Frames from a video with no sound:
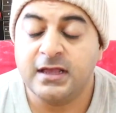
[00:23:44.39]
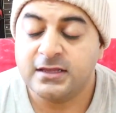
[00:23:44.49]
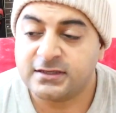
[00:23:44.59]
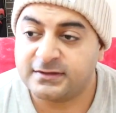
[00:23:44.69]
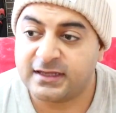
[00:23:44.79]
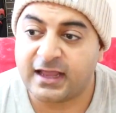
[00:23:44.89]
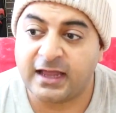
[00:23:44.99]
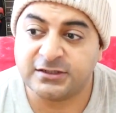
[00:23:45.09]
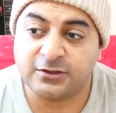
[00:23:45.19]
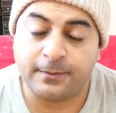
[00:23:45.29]
So I was like, I
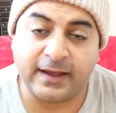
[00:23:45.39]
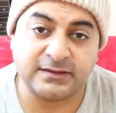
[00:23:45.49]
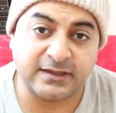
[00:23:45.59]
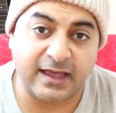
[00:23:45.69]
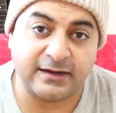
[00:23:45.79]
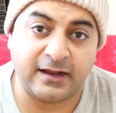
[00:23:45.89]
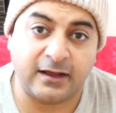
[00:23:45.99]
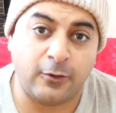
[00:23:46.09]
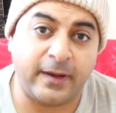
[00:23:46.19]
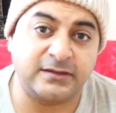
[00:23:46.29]
should go back to Canada,
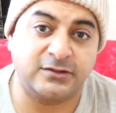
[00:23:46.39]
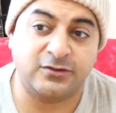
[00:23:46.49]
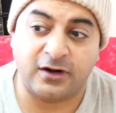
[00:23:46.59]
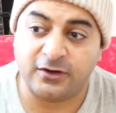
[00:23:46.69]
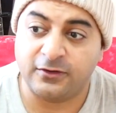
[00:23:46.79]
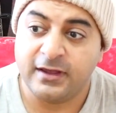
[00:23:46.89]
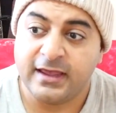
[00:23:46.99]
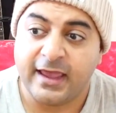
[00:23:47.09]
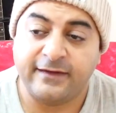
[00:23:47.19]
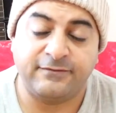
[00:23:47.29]
go back to Toronto,
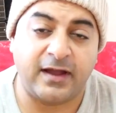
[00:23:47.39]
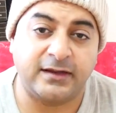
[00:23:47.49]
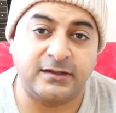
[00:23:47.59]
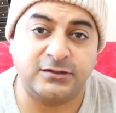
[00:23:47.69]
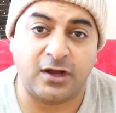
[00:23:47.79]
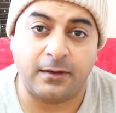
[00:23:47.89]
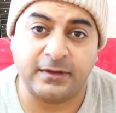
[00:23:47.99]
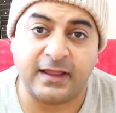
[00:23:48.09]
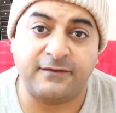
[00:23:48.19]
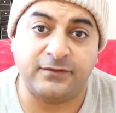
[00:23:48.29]
and find a job
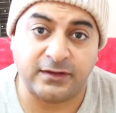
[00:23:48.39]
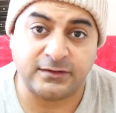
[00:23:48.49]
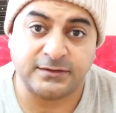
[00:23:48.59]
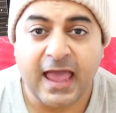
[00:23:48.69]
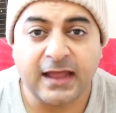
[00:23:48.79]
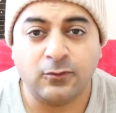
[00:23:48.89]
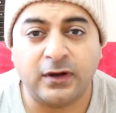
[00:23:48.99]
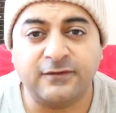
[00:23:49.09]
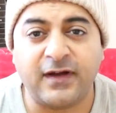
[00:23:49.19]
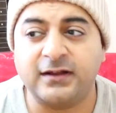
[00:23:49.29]
in that field. And
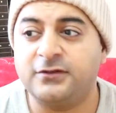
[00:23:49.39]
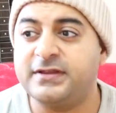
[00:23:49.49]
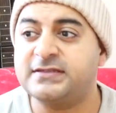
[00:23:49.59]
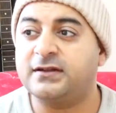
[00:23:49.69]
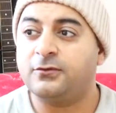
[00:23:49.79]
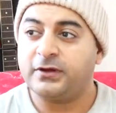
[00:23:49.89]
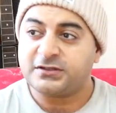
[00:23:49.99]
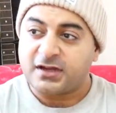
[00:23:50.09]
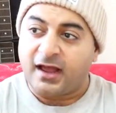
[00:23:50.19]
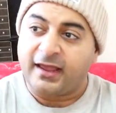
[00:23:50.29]
one final reason,
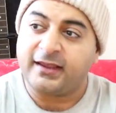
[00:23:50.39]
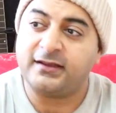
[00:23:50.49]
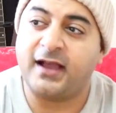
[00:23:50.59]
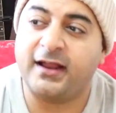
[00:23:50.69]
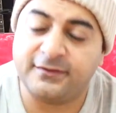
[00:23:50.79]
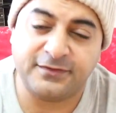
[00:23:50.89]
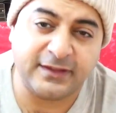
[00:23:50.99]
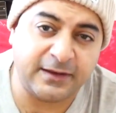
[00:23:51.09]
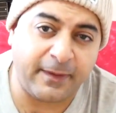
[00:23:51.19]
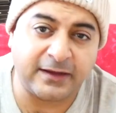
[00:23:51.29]
which I kind of
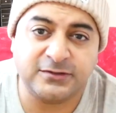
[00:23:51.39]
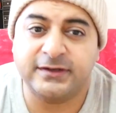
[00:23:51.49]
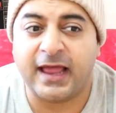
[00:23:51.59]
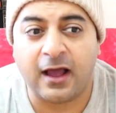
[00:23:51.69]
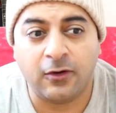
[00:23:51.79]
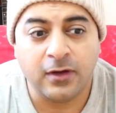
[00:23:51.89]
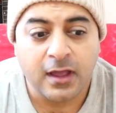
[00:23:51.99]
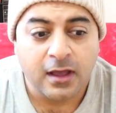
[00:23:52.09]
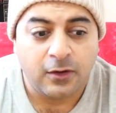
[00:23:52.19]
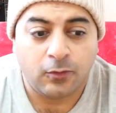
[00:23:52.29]
think back to now,
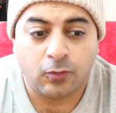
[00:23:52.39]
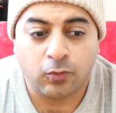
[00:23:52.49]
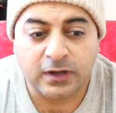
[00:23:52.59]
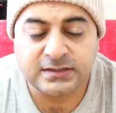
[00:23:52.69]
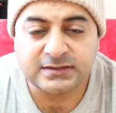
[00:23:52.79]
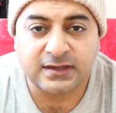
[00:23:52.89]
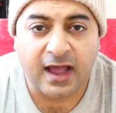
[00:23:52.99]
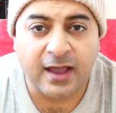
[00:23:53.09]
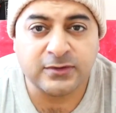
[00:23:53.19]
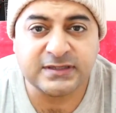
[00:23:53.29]
was
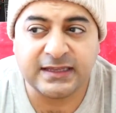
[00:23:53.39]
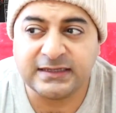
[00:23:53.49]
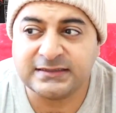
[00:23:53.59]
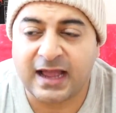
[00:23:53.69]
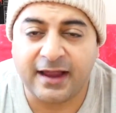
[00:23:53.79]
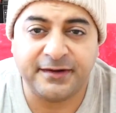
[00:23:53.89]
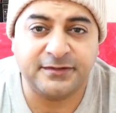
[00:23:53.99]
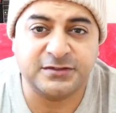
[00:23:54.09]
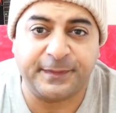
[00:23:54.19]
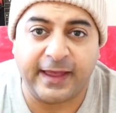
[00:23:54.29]
I was getting tired
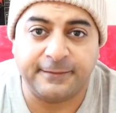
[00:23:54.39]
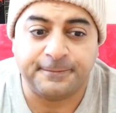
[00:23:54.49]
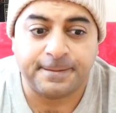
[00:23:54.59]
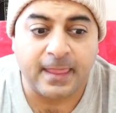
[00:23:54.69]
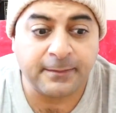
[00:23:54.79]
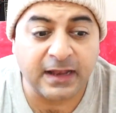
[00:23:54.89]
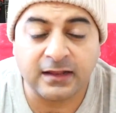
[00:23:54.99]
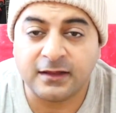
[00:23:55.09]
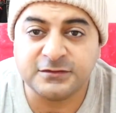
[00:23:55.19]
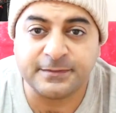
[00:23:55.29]
of Japan. I mean, I
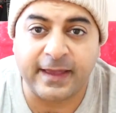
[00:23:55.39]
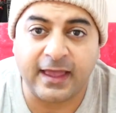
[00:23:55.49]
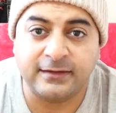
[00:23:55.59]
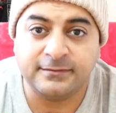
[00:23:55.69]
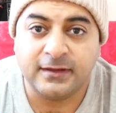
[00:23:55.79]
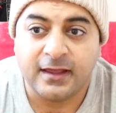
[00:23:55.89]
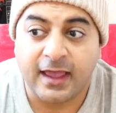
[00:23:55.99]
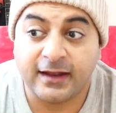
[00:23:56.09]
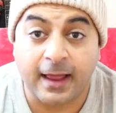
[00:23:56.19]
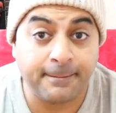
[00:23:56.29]
love Japan,
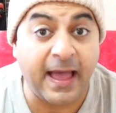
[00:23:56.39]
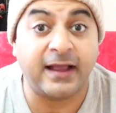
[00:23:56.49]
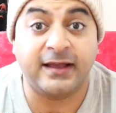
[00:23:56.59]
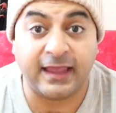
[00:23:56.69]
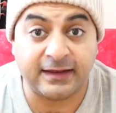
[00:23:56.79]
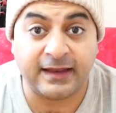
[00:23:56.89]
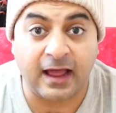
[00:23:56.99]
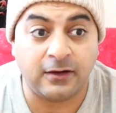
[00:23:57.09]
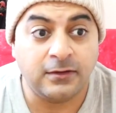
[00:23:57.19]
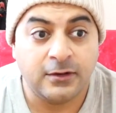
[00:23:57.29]
and I'm back again
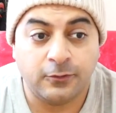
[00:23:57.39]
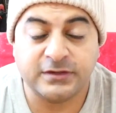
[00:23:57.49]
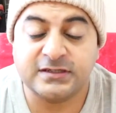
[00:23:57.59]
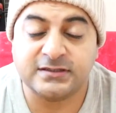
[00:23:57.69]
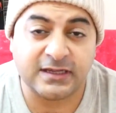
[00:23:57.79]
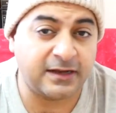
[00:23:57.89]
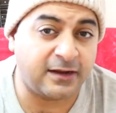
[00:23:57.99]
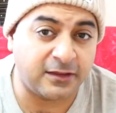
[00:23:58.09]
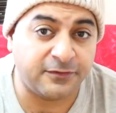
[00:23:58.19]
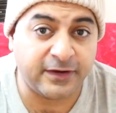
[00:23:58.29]
now, which is in
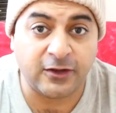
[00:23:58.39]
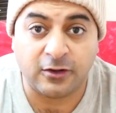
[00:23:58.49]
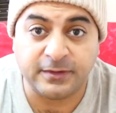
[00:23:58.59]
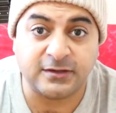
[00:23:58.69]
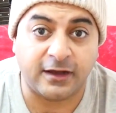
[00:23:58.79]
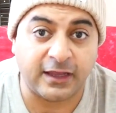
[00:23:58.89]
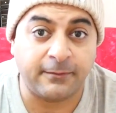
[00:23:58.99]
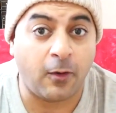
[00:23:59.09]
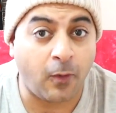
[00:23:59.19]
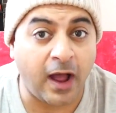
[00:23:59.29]
another video I'll be talking
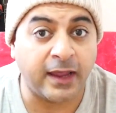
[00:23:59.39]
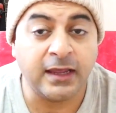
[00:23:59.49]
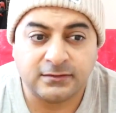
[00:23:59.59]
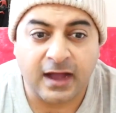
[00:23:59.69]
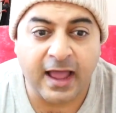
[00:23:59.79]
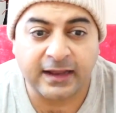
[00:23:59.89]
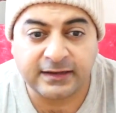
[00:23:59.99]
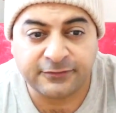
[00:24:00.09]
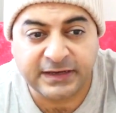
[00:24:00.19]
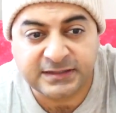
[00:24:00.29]
about why. I
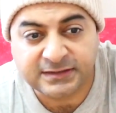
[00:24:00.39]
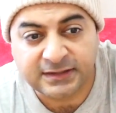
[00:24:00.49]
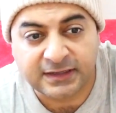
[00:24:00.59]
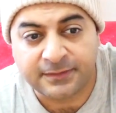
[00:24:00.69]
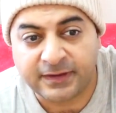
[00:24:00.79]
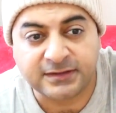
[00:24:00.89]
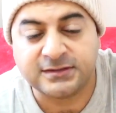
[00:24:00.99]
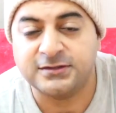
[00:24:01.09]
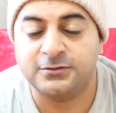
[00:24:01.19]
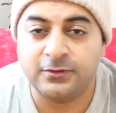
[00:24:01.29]
had reached the limit
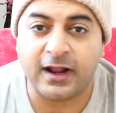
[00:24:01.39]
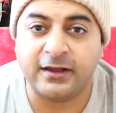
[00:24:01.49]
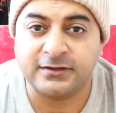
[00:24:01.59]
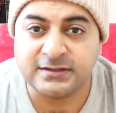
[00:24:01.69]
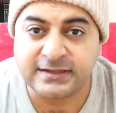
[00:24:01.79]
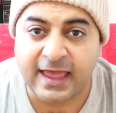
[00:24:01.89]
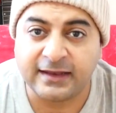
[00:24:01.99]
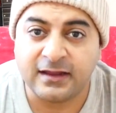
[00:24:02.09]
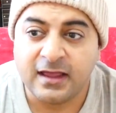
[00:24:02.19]
to what I could stand.